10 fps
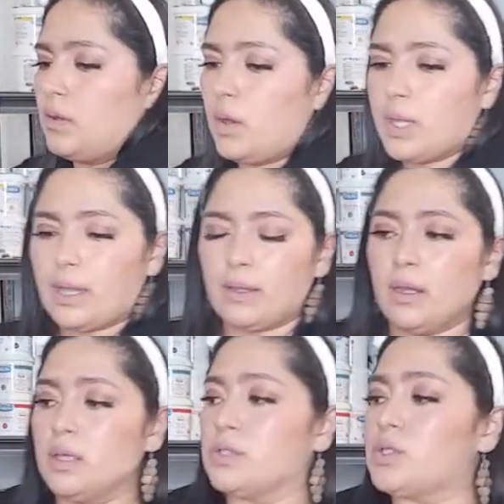Okay,
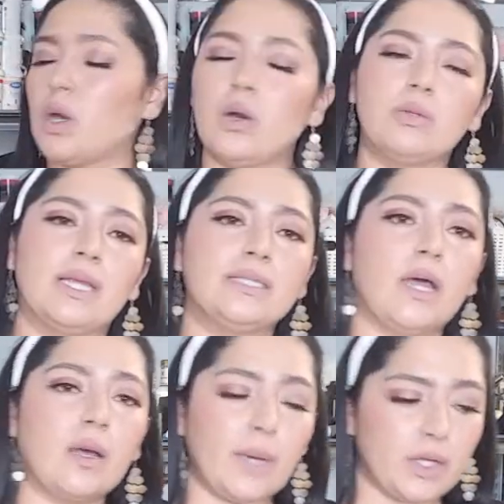so let's
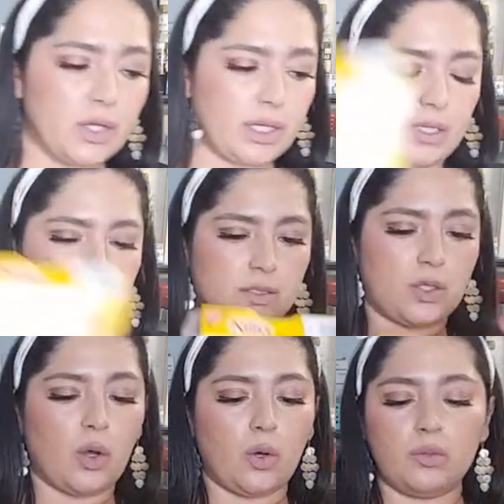talk about cookies.
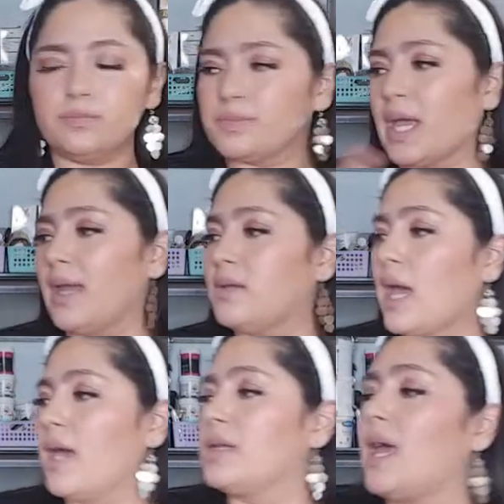So I
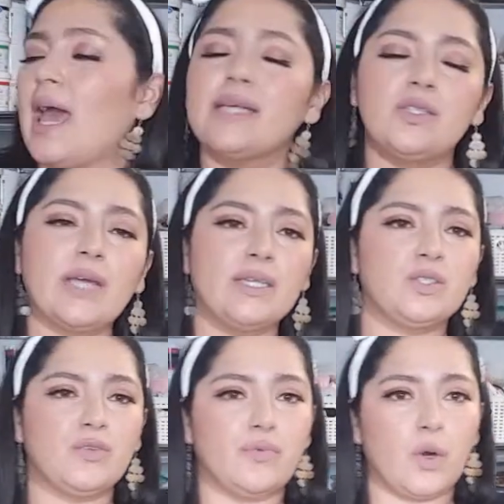had asked you
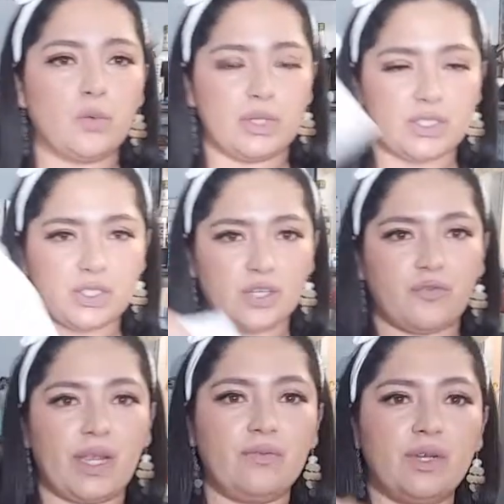guys to vote which is your
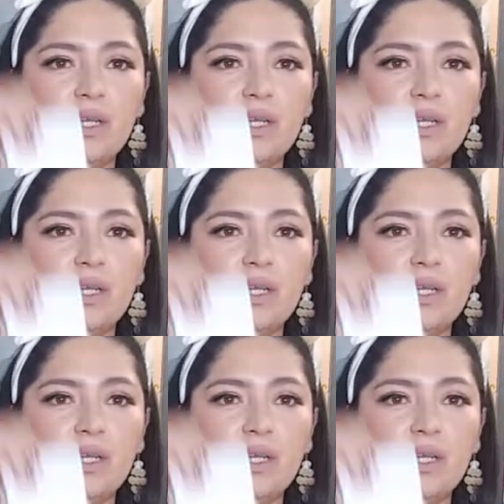favorite,